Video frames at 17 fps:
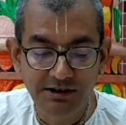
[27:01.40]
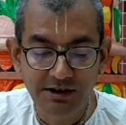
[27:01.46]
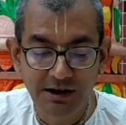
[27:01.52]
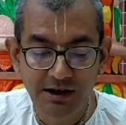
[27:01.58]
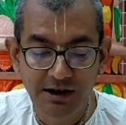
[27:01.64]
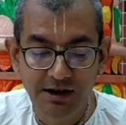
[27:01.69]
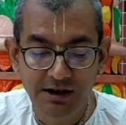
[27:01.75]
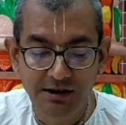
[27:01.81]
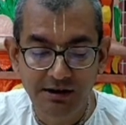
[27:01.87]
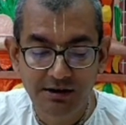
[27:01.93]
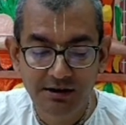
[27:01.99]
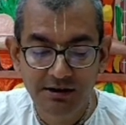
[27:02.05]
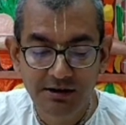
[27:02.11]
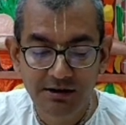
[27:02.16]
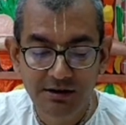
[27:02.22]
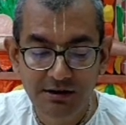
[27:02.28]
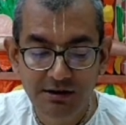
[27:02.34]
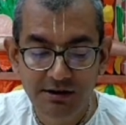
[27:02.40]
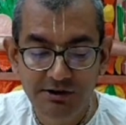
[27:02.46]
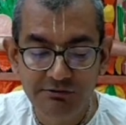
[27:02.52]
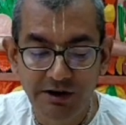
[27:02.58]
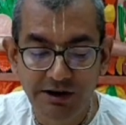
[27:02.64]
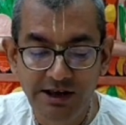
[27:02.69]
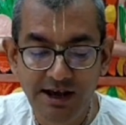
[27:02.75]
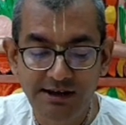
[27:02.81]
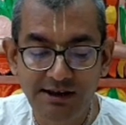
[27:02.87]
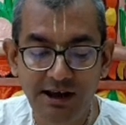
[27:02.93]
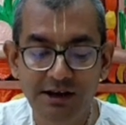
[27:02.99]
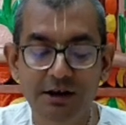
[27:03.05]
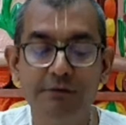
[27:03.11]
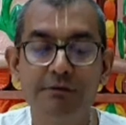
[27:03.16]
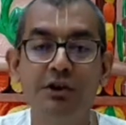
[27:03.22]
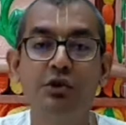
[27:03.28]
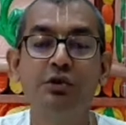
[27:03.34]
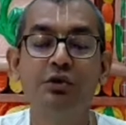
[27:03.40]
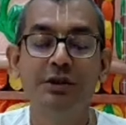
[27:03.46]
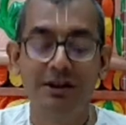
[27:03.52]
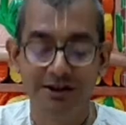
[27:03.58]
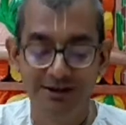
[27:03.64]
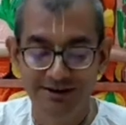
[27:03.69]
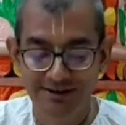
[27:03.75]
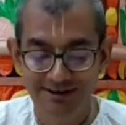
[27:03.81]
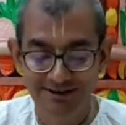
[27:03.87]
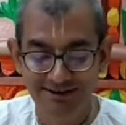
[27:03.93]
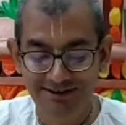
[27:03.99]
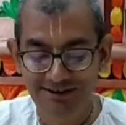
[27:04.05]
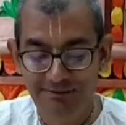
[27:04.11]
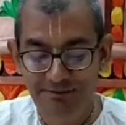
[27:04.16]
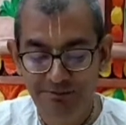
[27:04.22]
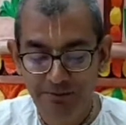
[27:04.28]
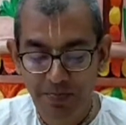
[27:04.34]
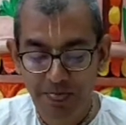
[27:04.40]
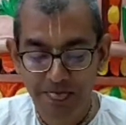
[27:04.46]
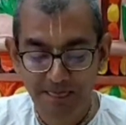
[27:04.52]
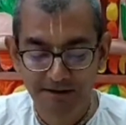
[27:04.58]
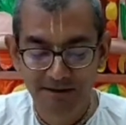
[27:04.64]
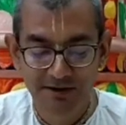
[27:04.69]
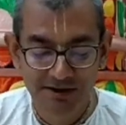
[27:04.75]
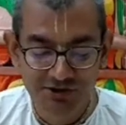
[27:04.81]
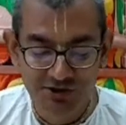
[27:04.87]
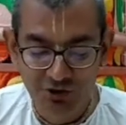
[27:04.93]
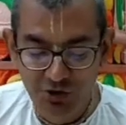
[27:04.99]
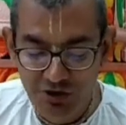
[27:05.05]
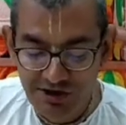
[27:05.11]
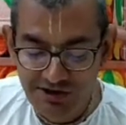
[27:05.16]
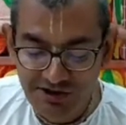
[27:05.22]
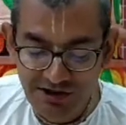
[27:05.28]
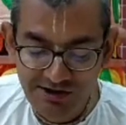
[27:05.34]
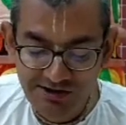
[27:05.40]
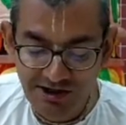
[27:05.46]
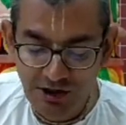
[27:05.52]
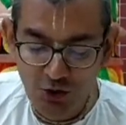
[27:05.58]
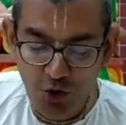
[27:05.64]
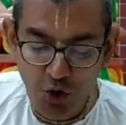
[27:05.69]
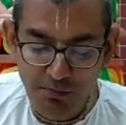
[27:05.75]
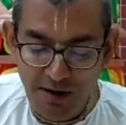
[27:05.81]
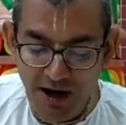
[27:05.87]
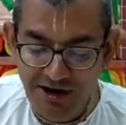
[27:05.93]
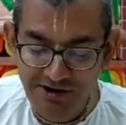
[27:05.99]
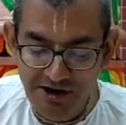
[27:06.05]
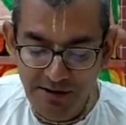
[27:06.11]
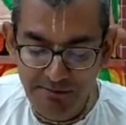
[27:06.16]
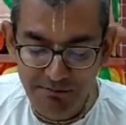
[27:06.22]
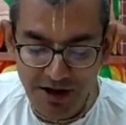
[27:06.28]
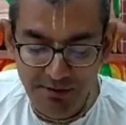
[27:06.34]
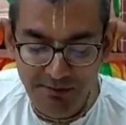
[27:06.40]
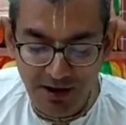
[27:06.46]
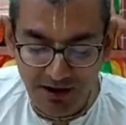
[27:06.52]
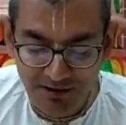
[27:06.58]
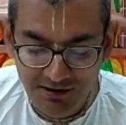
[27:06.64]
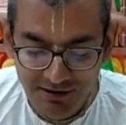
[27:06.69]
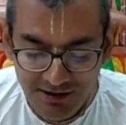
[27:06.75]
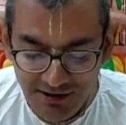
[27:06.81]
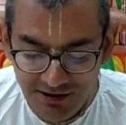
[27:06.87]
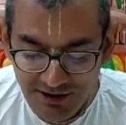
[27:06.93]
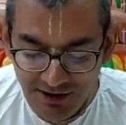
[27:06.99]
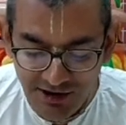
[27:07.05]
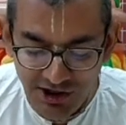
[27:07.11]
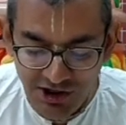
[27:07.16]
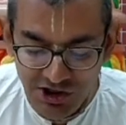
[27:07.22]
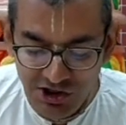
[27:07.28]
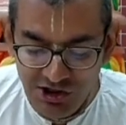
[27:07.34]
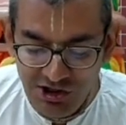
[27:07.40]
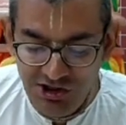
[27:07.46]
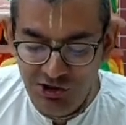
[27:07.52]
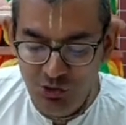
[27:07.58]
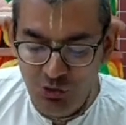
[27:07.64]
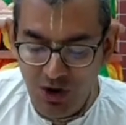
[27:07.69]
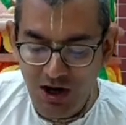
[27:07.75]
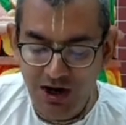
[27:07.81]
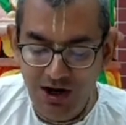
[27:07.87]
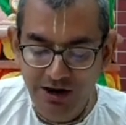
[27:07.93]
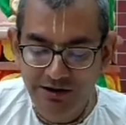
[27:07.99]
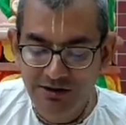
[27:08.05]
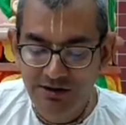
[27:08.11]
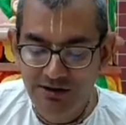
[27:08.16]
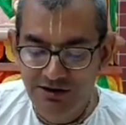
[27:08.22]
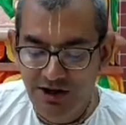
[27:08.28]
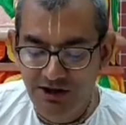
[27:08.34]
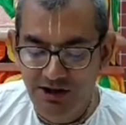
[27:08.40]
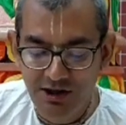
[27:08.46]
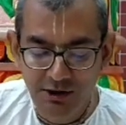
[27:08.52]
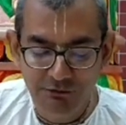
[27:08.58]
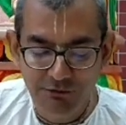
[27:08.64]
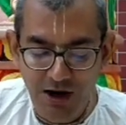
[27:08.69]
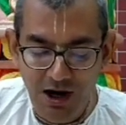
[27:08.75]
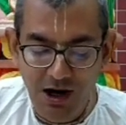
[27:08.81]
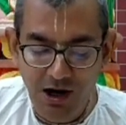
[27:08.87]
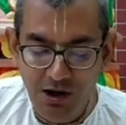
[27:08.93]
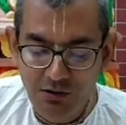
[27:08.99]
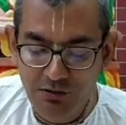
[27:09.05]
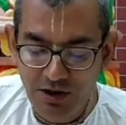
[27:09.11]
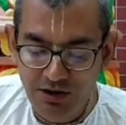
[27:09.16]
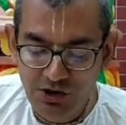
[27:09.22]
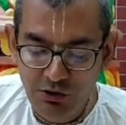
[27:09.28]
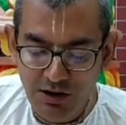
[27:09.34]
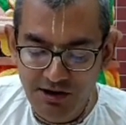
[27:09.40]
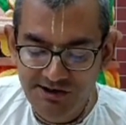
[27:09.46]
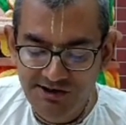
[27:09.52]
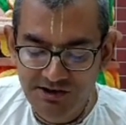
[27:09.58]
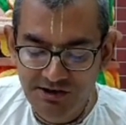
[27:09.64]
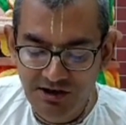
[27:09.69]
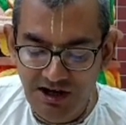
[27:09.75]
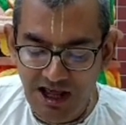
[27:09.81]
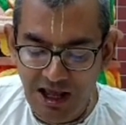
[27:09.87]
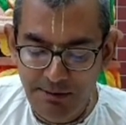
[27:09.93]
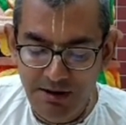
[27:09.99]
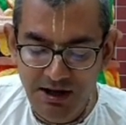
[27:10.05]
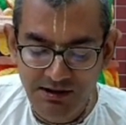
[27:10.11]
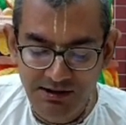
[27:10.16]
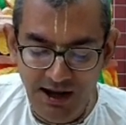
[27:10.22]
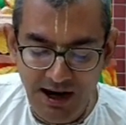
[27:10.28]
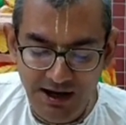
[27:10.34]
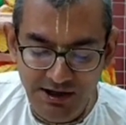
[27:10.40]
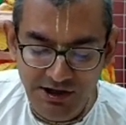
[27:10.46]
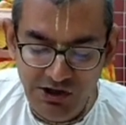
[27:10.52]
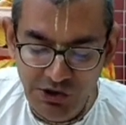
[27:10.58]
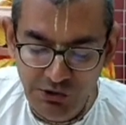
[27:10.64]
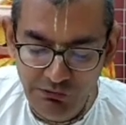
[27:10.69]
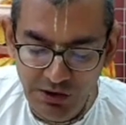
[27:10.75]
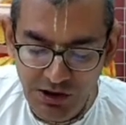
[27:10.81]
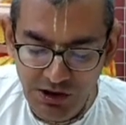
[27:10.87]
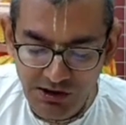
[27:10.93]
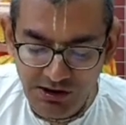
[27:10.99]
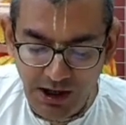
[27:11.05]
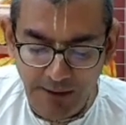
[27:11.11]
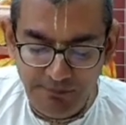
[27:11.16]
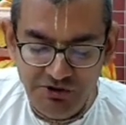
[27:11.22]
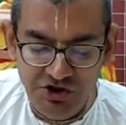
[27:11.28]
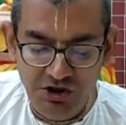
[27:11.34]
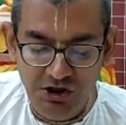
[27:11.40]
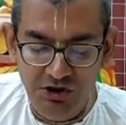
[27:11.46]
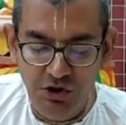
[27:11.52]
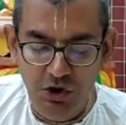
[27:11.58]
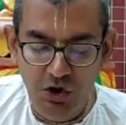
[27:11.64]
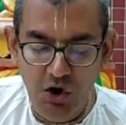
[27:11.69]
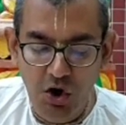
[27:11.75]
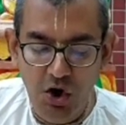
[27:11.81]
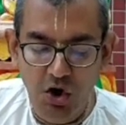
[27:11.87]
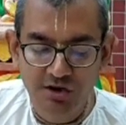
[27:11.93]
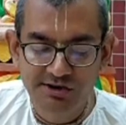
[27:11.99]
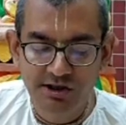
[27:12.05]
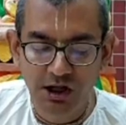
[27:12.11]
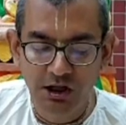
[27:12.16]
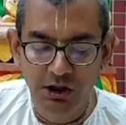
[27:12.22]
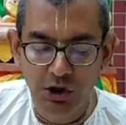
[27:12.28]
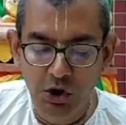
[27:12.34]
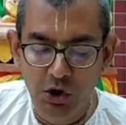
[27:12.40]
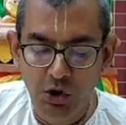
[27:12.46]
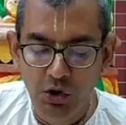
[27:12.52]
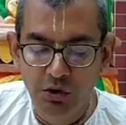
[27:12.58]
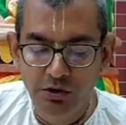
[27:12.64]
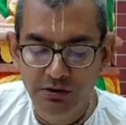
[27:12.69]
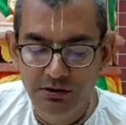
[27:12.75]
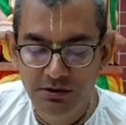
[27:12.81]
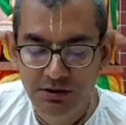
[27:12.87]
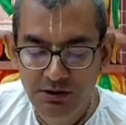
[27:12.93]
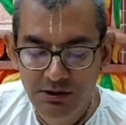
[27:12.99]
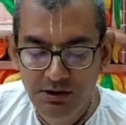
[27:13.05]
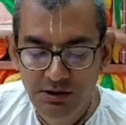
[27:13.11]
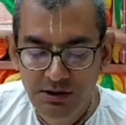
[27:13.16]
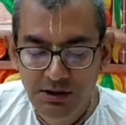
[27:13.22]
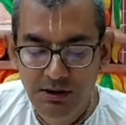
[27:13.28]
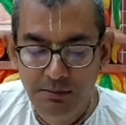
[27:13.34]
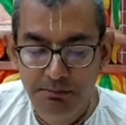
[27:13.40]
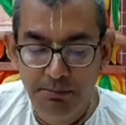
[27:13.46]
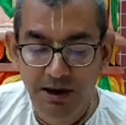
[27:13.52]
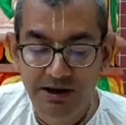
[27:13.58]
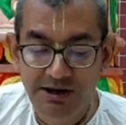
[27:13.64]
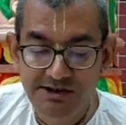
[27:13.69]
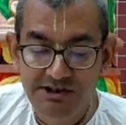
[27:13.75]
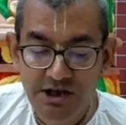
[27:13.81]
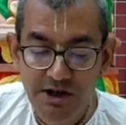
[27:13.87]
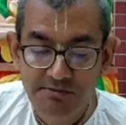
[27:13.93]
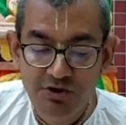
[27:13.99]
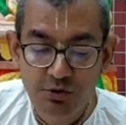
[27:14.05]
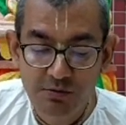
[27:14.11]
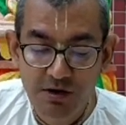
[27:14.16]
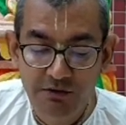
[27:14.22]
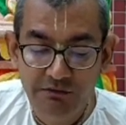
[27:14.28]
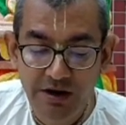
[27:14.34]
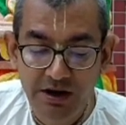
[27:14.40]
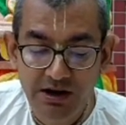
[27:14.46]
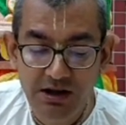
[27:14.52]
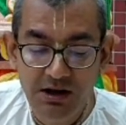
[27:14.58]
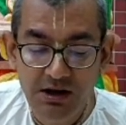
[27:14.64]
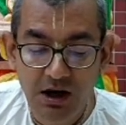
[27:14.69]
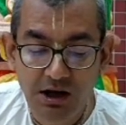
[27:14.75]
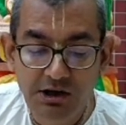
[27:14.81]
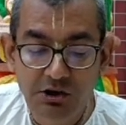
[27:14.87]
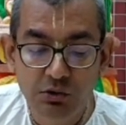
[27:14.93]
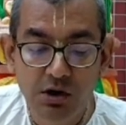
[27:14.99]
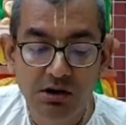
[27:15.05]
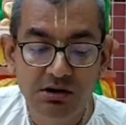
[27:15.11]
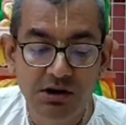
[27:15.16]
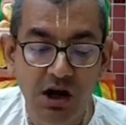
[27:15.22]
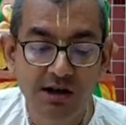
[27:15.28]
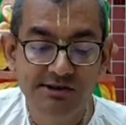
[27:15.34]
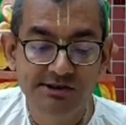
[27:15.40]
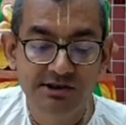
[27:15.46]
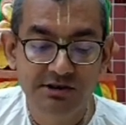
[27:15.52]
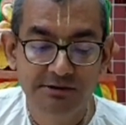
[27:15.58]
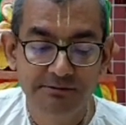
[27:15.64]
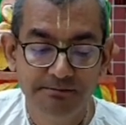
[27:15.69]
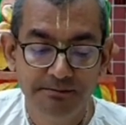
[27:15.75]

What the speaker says: Hridaye, Tvaye Kena Vrikodara. So Yudhishthira is saying, "O mighty arm Bhima, you are taking a vow and you are claiming that you will capture the horse alone, but it seems to be a very Herculean task.